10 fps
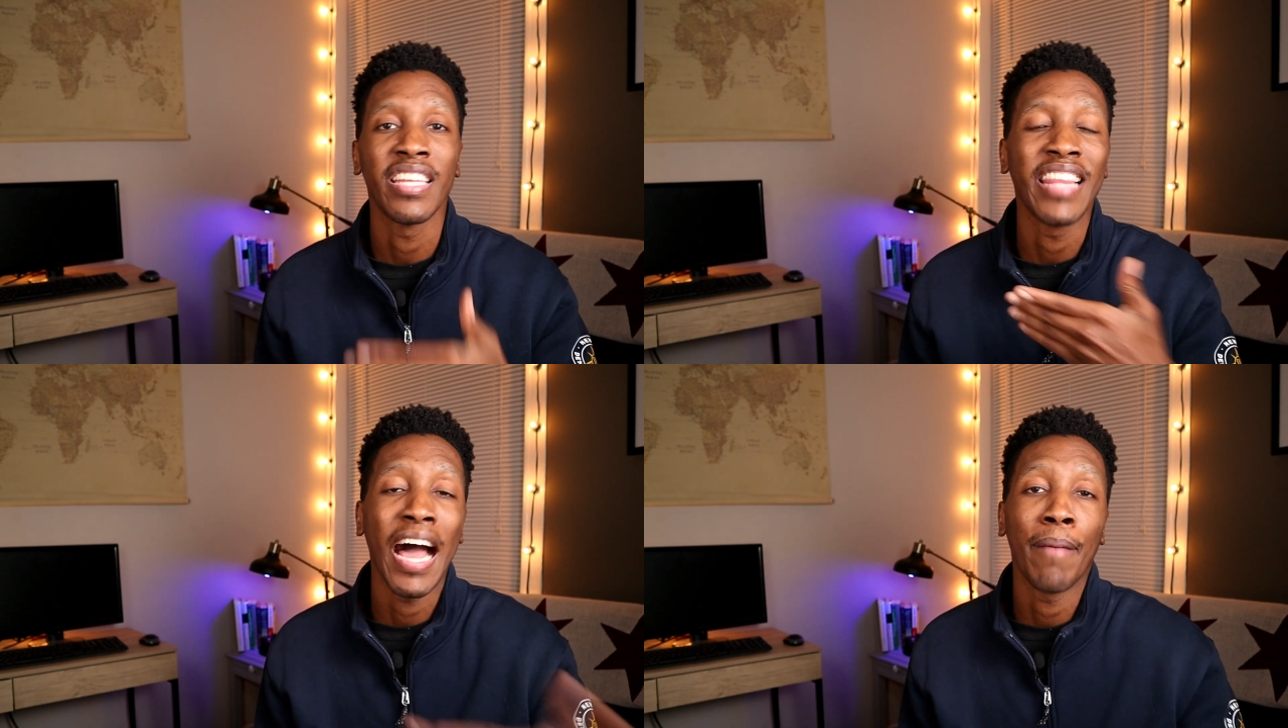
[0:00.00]

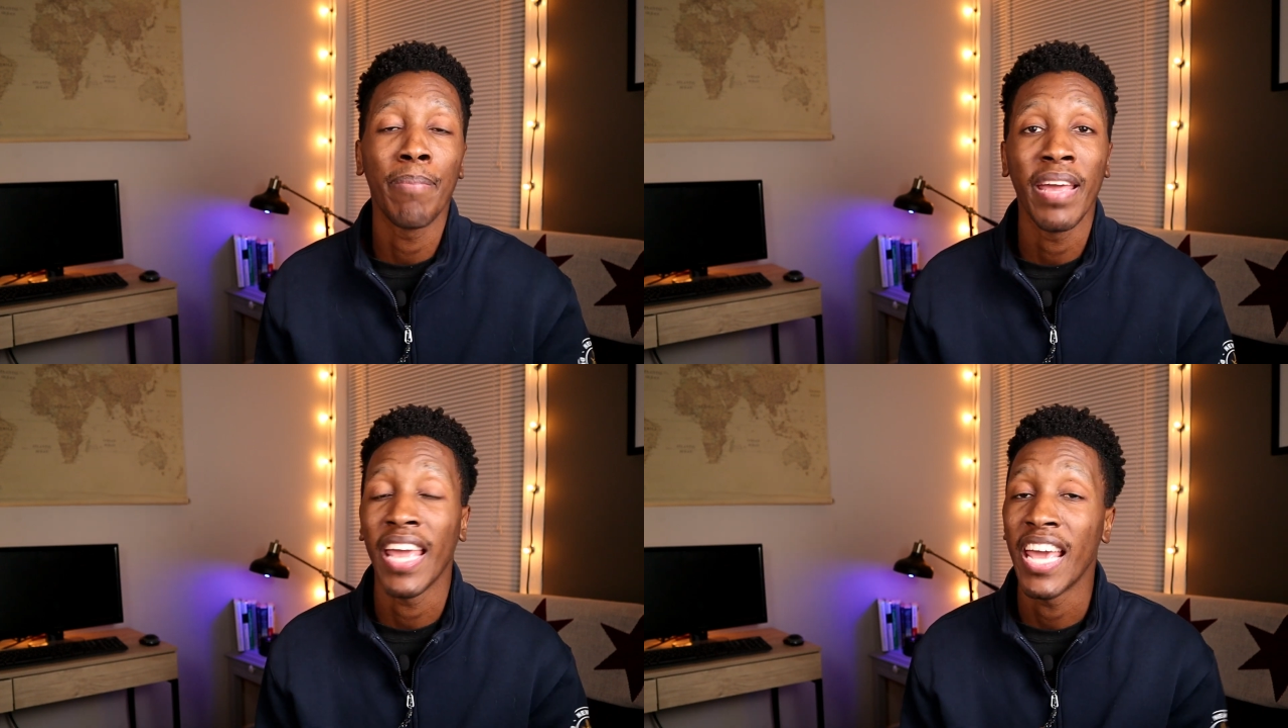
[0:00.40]
not
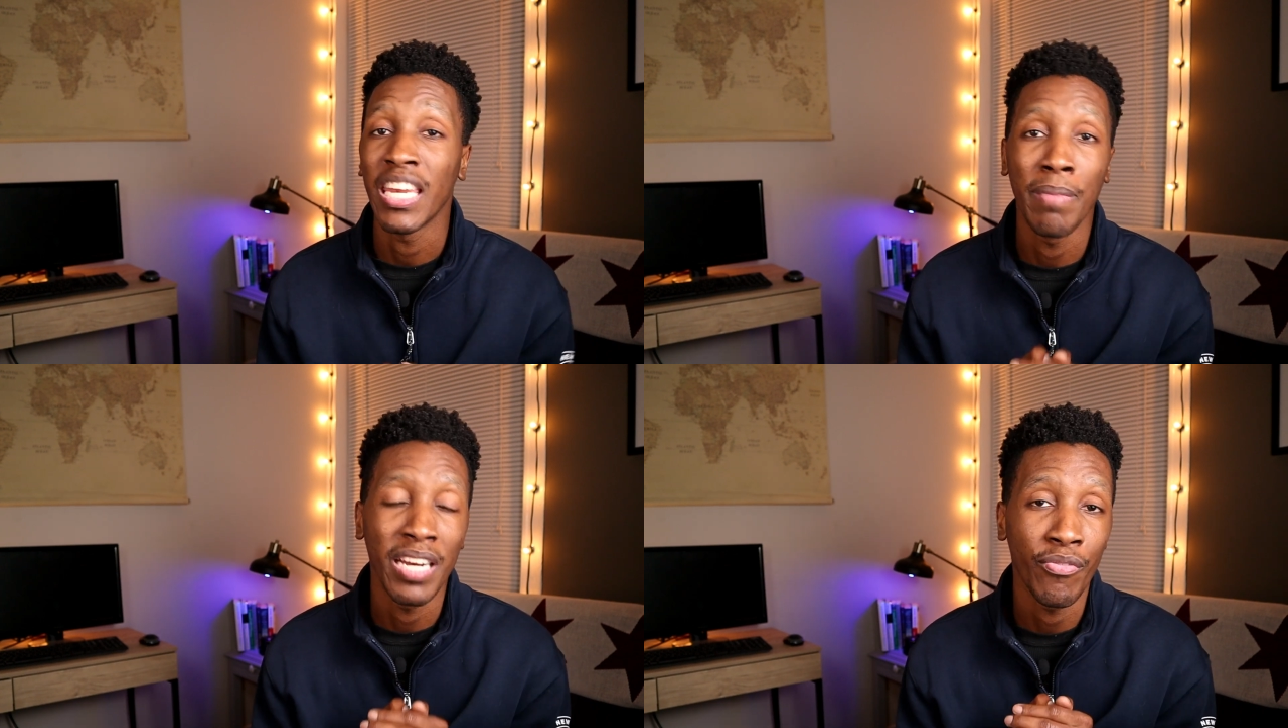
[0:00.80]
pay any
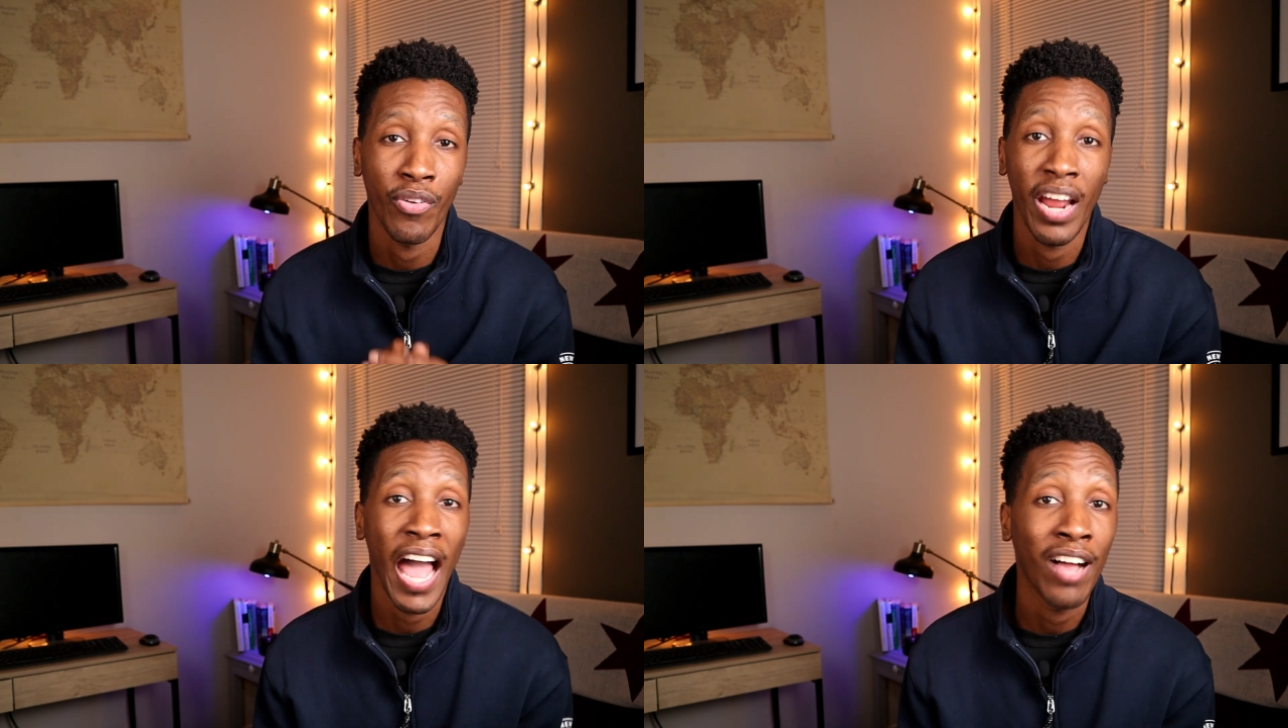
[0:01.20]
money for
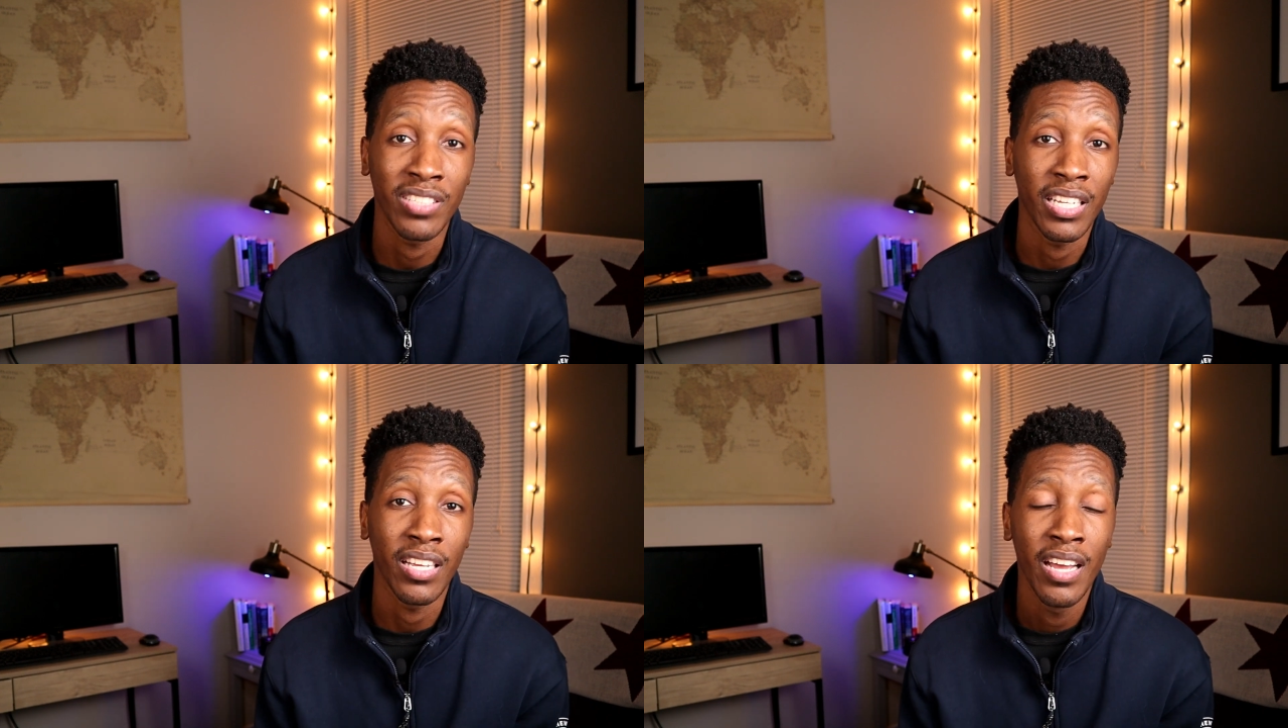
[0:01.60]

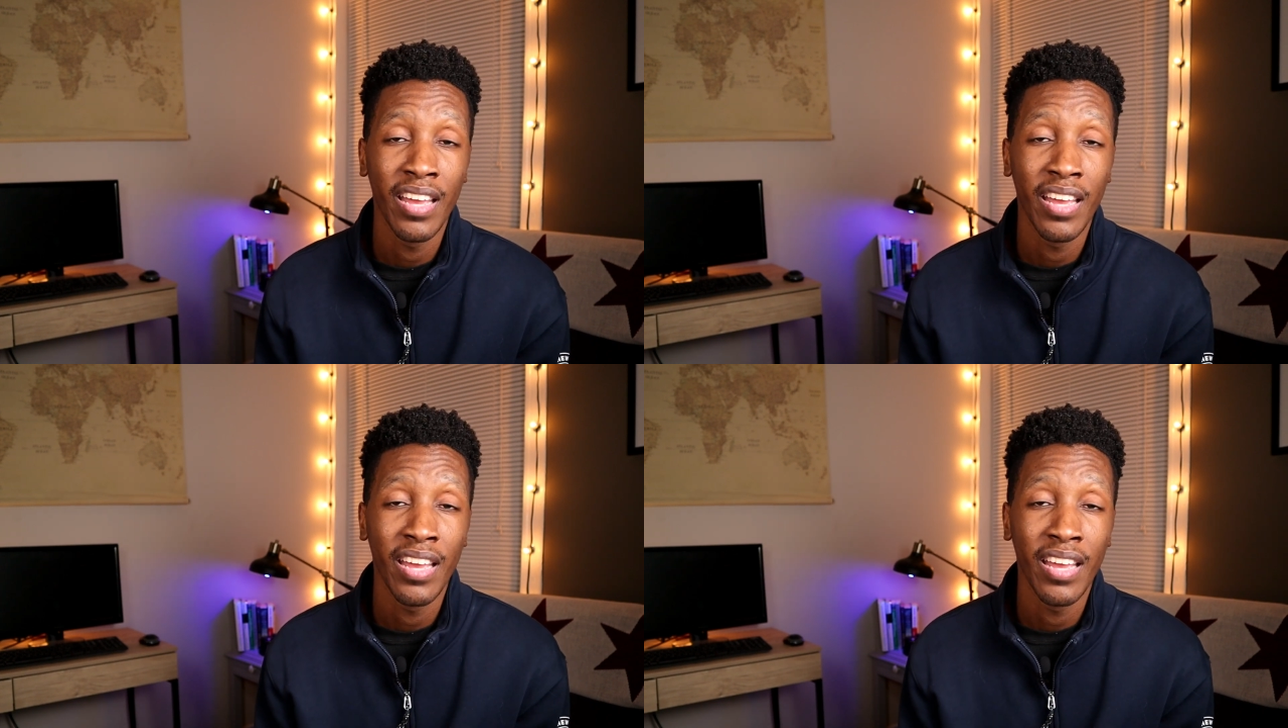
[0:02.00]
housing.